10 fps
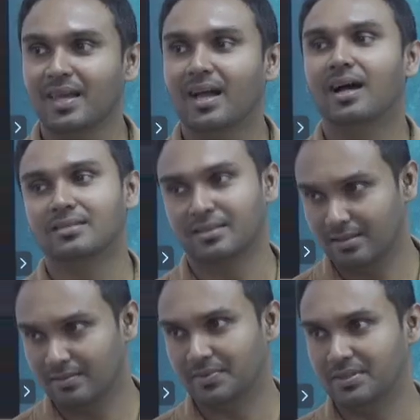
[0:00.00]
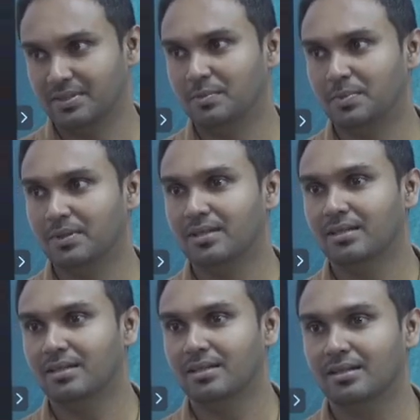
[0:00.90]
Circumference. You put
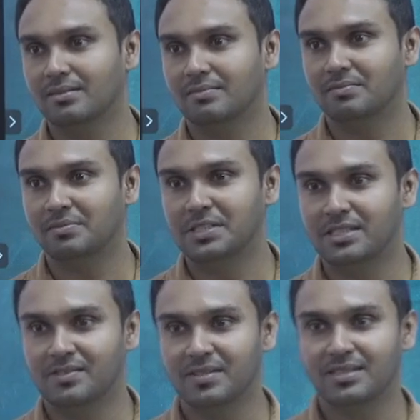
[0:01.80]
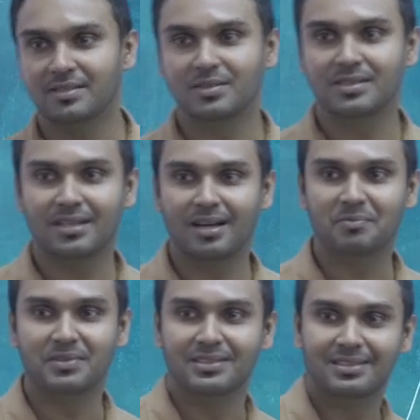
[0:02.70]
which equation to the
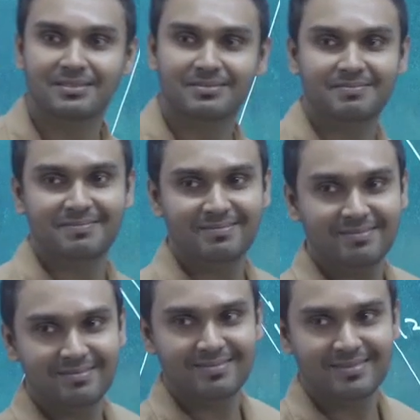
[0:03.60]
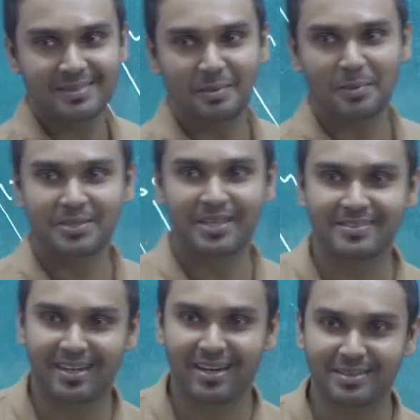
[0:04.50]
circumference? Now boys have
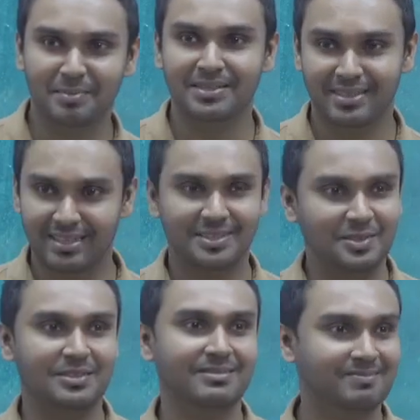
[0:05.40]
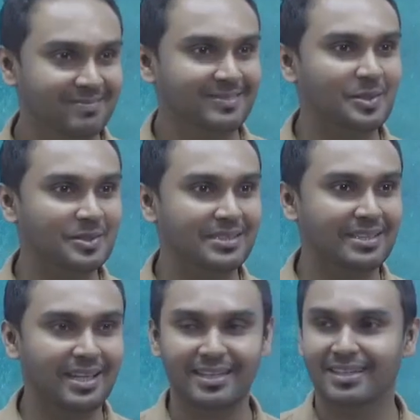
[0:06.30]
started being serious. Good to see
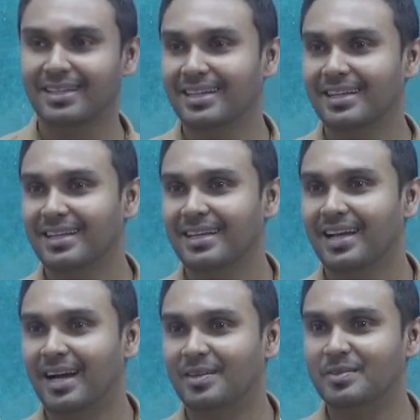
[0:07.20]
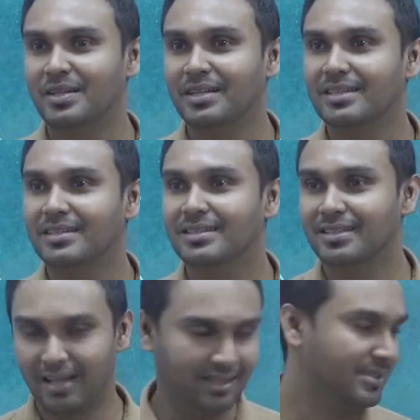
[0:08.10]
that. How do you take the,
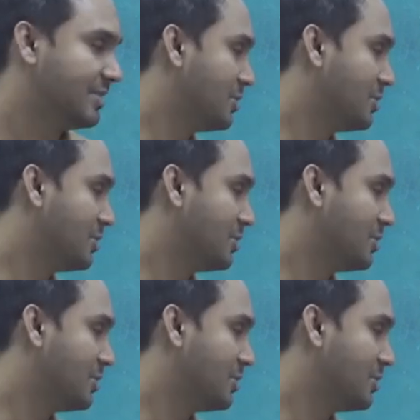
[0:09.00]
yes, 2